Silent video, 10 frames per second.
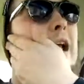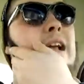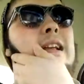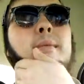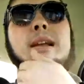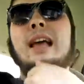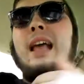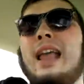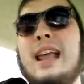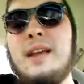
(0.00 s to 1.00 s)

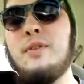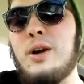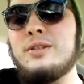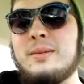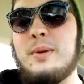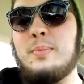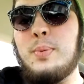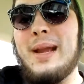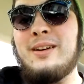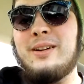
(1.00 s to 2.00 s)
It never hurts to be
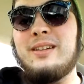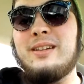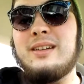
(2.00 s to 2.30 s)
prepared.